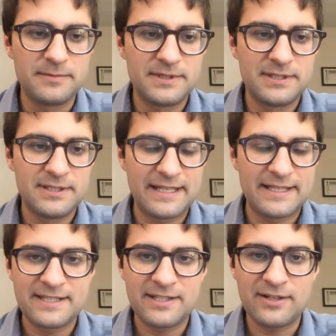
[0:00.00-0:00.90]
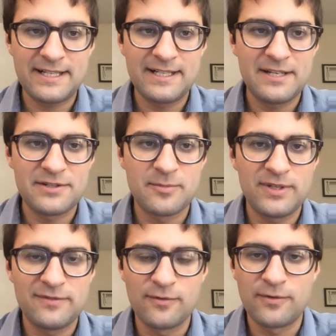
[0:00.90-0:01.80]
to get started, here's a
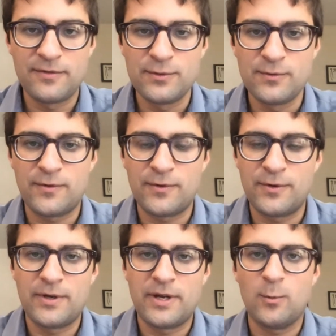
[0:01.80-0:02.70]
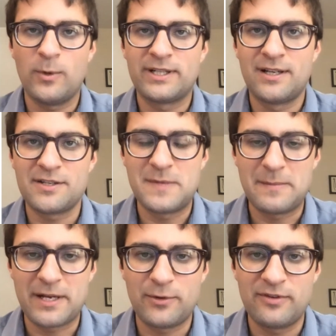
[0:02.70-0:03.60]
brief overview for what cosmic
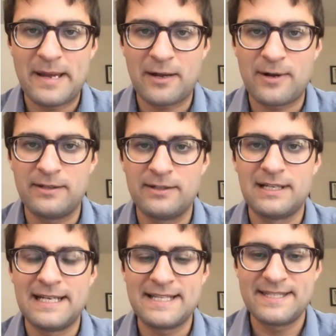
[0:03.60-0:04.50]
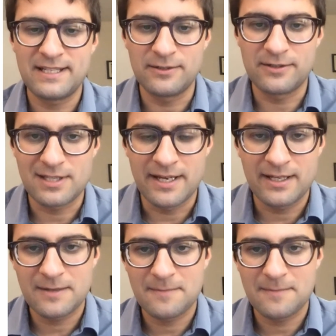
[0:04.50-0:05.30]
microwave background lensing looks like.